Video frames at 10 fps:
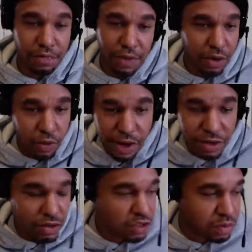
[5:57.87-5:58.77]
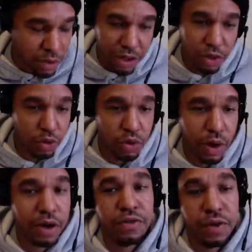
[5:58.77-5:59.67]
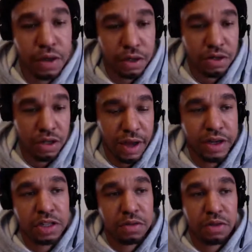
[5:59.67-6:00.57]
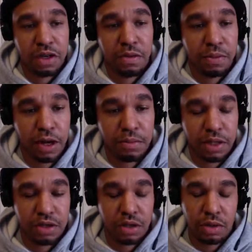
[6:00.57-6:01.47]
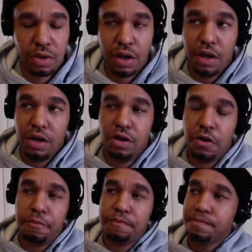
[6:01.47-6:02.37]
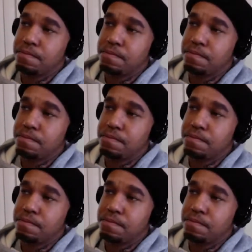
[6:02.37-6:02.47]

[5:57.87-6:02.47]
They raised this money through crowdfunding to actually become public. So, you know,